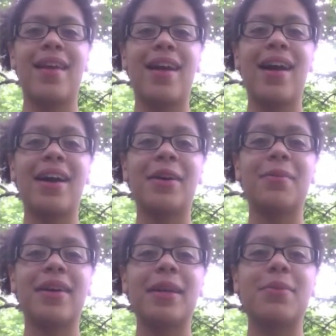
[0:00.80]
Hi,
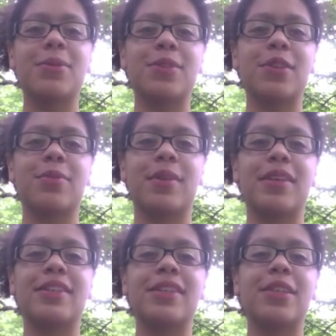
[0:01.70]
my name is Rochelle Penn,
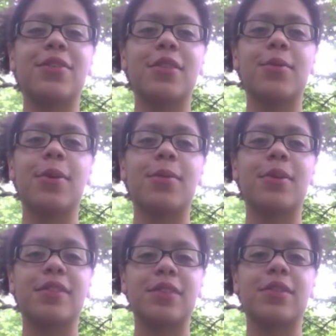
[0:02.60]
a senior in the Department
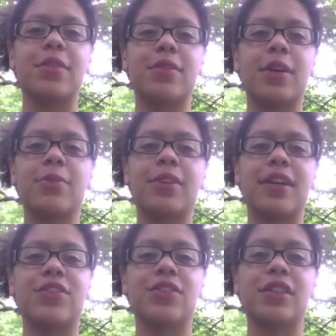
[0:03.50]
of Civil and Environmental
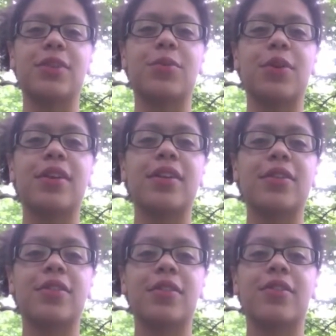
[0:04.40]
Engineering, working
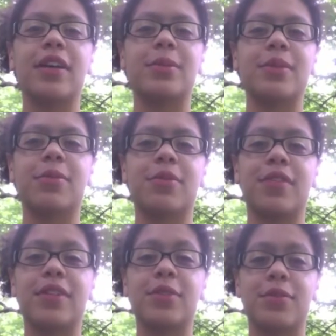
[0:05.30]
under the advisement of
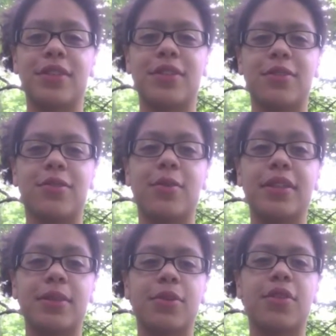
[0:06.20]
Professor Rissu for my
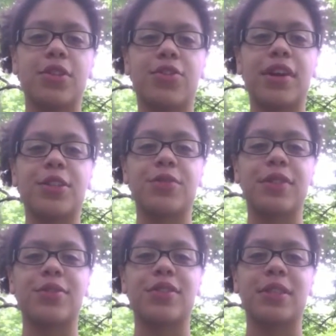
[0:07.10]
summer undergraduate
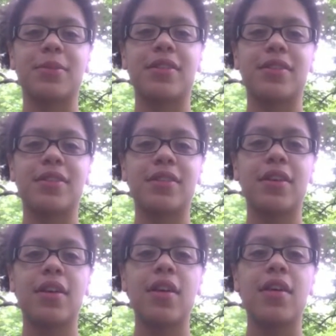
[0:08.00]
research experience.
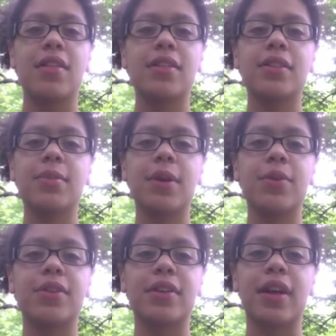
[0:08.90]
This summer I
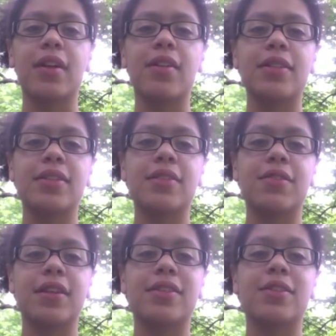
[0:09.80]
worked on analyzing the
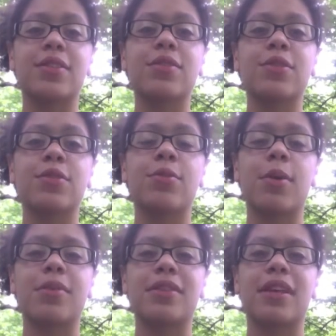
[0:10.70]
effects that certain soil
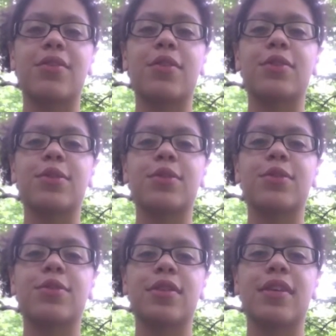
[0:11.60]
properties have on the soil
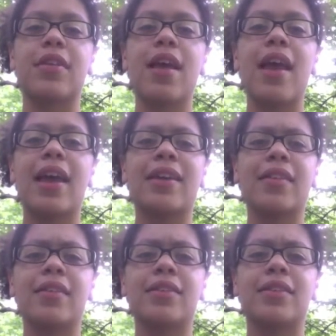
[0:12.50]
strength and
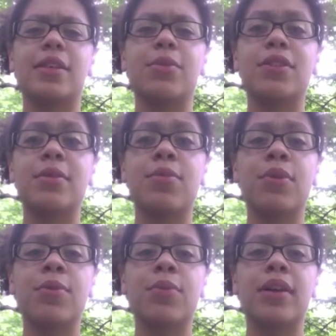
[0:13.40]
dilatancy, which is
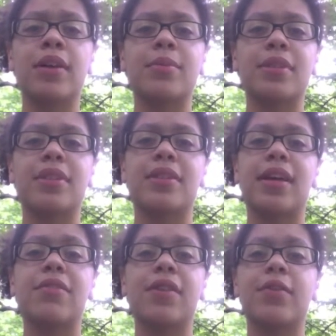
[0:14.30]
important when it comes to
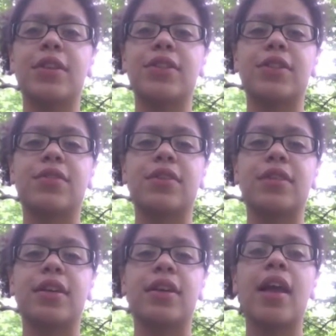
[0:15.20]
designing foundations for a site